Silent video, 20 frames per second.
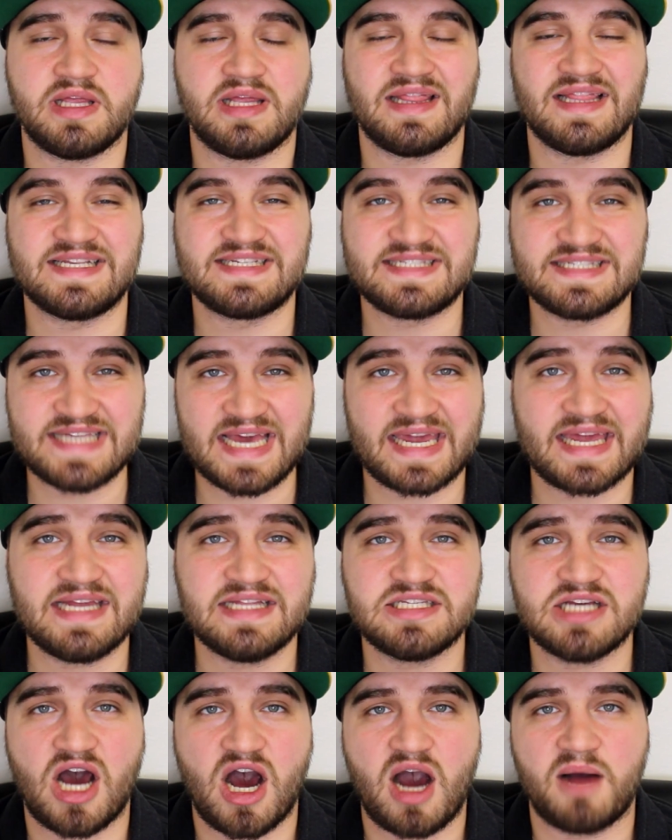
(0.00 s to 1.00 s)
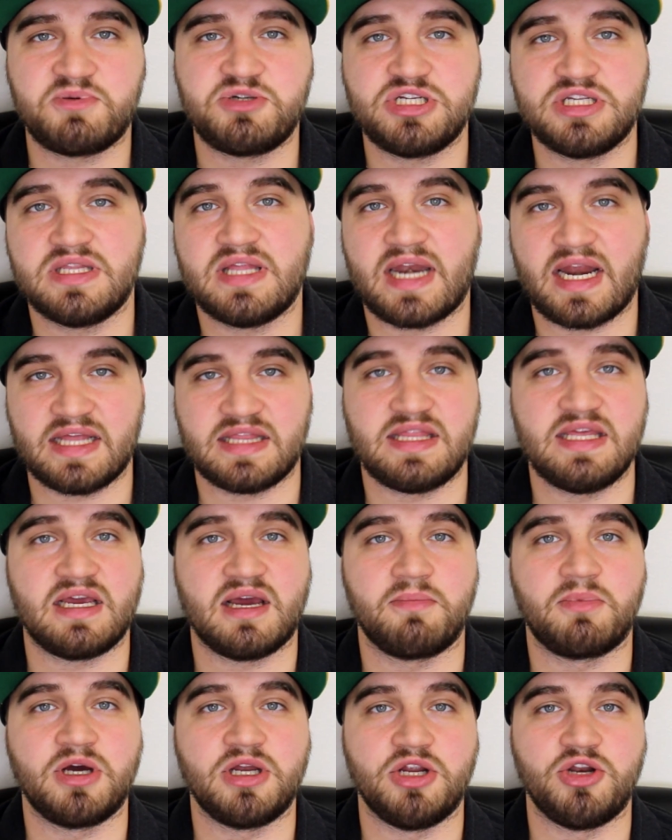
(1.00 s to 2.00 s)
And the second option that I think
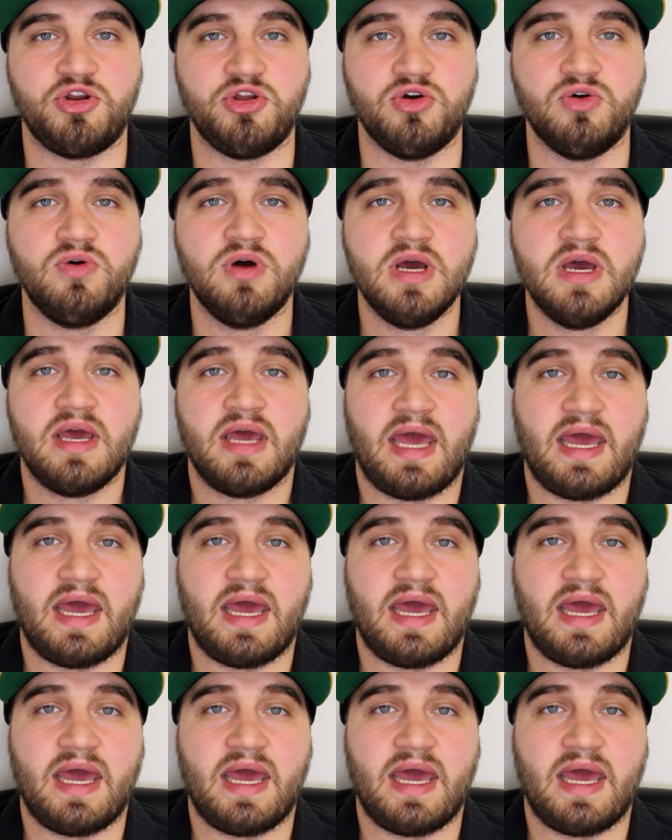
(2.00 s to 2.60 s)
I'm gonna do,